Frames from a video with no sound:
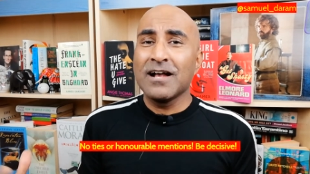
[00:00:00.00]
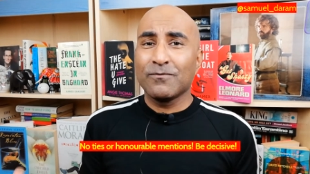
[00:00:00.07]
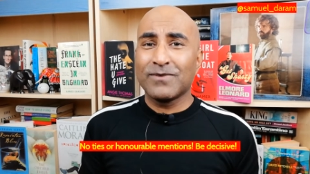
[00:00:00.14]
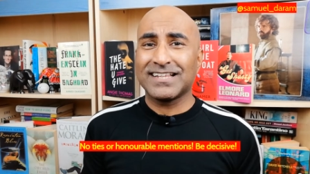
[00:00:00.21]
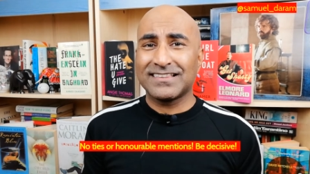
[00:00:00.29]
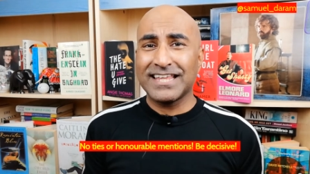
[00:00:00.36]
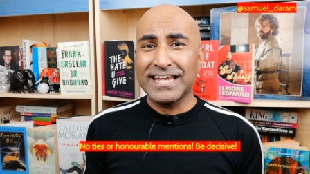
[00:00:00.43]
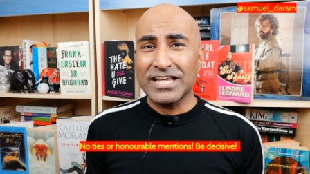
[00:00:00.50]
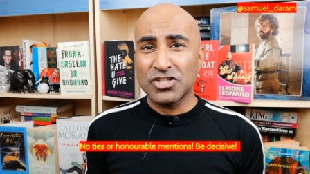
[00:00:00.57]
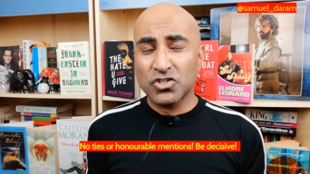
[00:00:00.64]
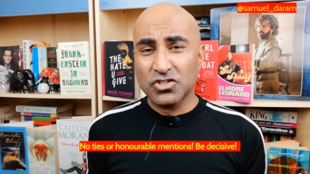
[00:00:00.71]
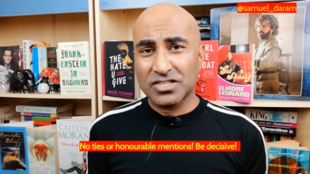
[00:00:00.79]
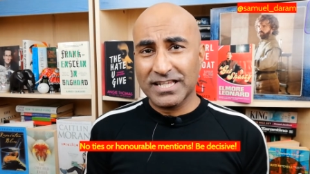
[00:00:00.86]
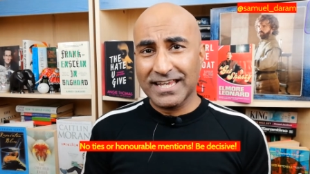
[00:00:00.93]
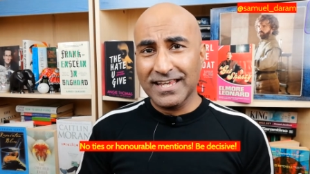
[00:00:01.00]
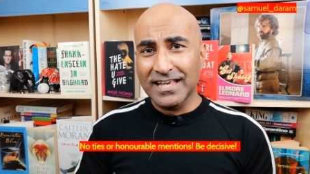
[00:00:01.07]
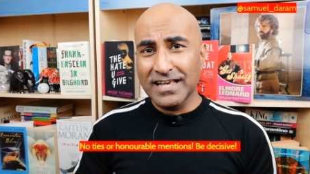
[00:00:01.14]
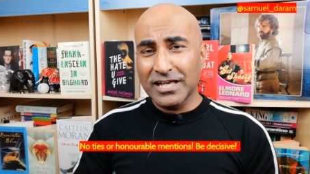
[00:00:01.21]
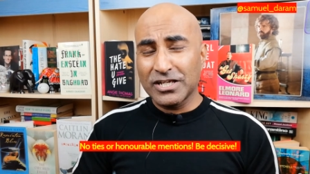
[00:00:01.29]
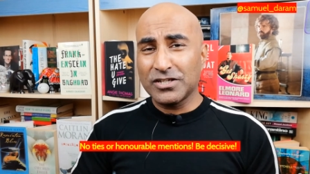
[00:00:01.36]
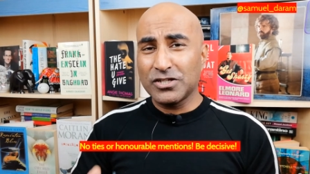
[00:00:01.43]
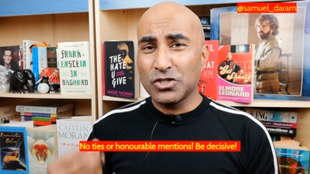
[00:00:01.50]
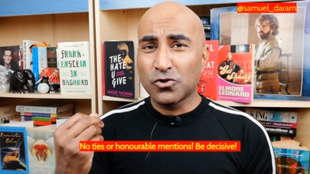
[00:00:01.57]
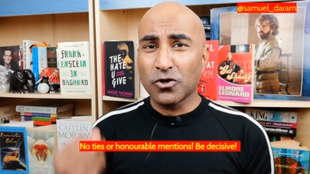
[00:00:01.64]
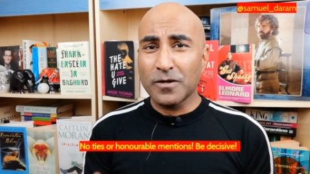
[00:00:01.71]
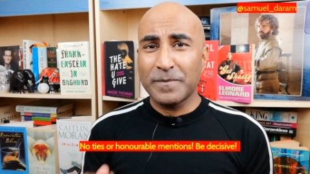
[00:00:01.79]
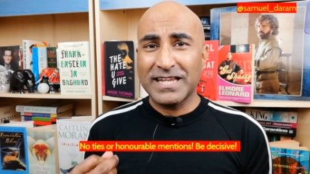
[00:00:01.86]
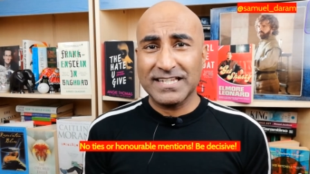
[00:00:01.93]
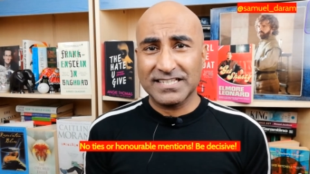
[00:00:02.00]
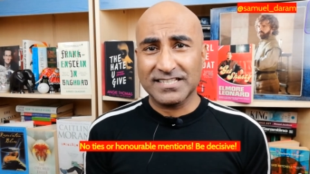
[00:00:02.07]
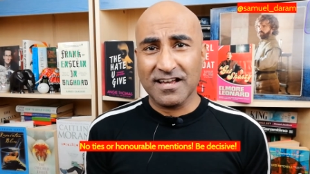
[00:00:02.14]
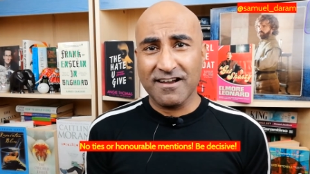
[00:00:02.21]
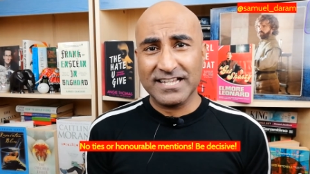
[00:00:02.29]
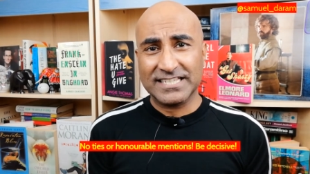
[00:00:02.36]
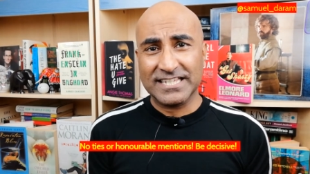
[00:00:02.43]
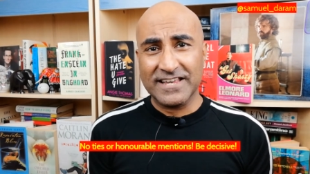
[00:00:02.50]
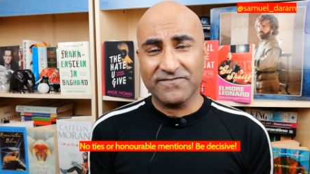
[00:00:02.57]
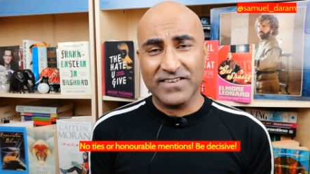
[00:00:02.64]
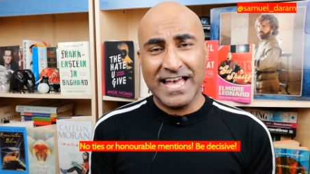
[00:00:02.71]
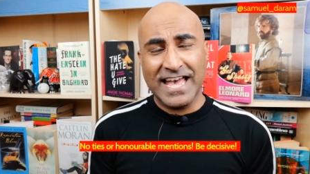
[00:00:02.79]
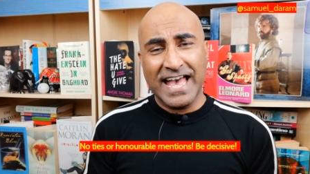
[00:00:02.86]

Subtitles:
Well, the thing is, you see, you got to be decisive.